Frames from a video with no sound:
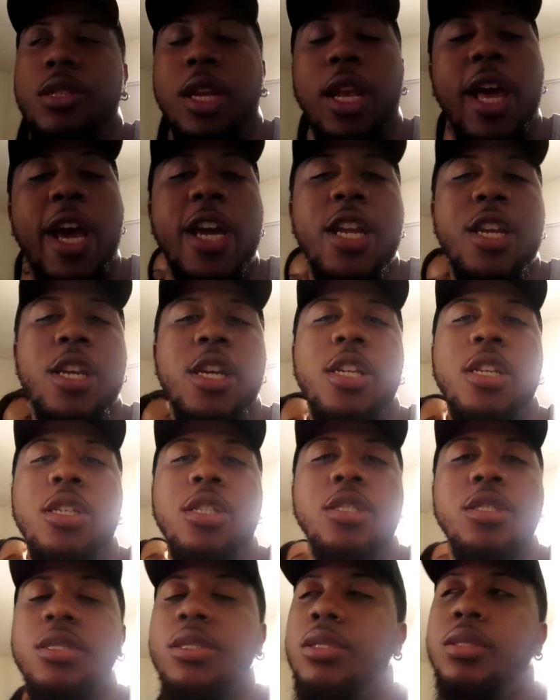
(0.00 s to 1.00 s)
lightning
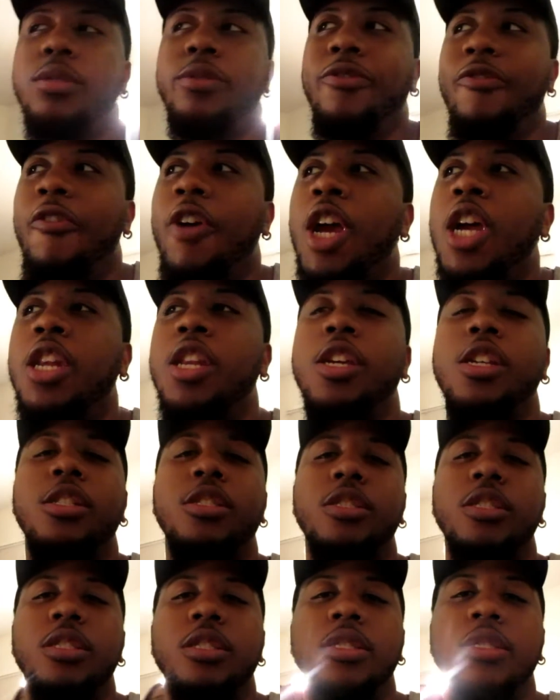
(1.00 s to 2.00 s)
and
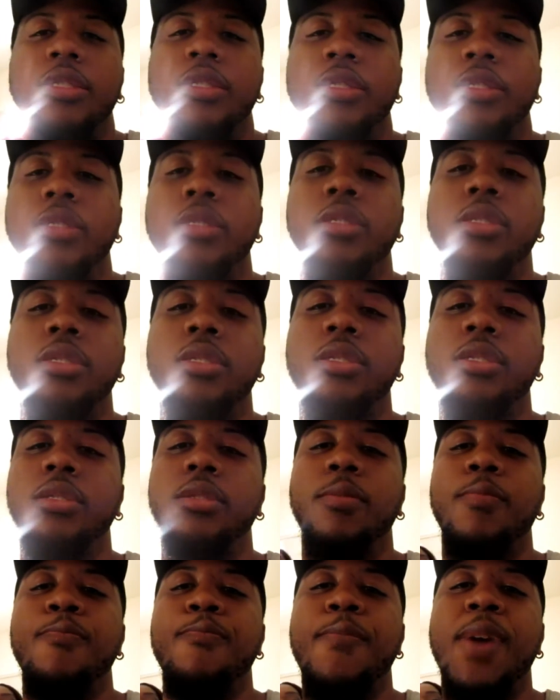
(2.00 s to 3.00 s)
raining and
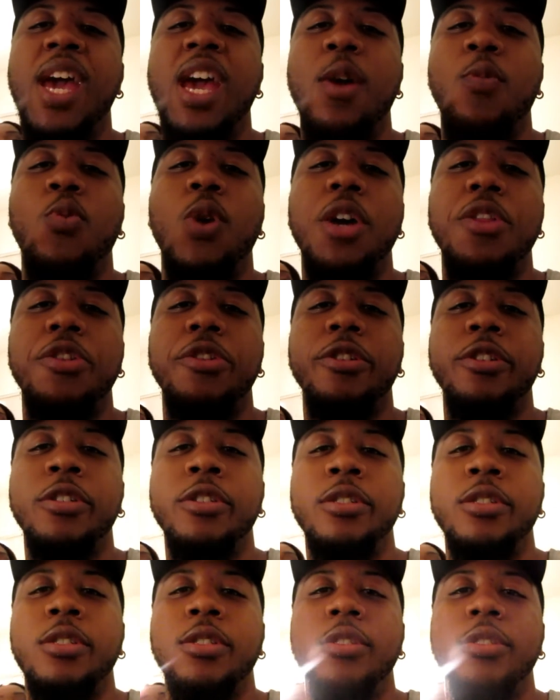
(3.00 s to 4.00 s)
bad weather
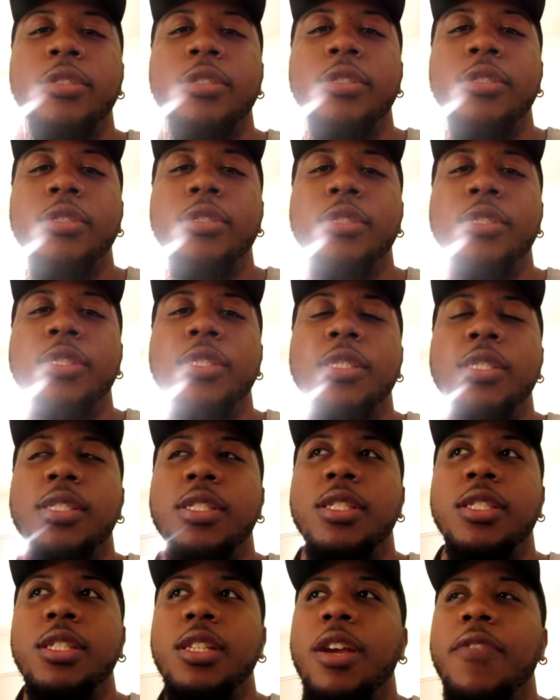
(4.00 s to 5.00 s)

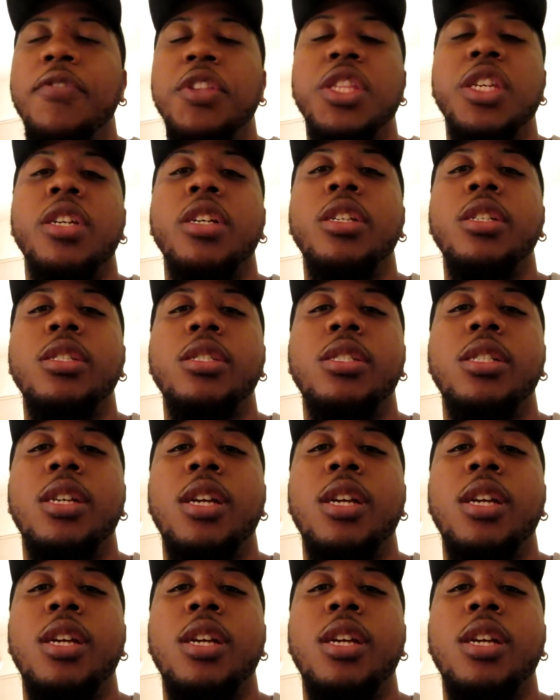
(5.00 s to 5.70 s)
and everything.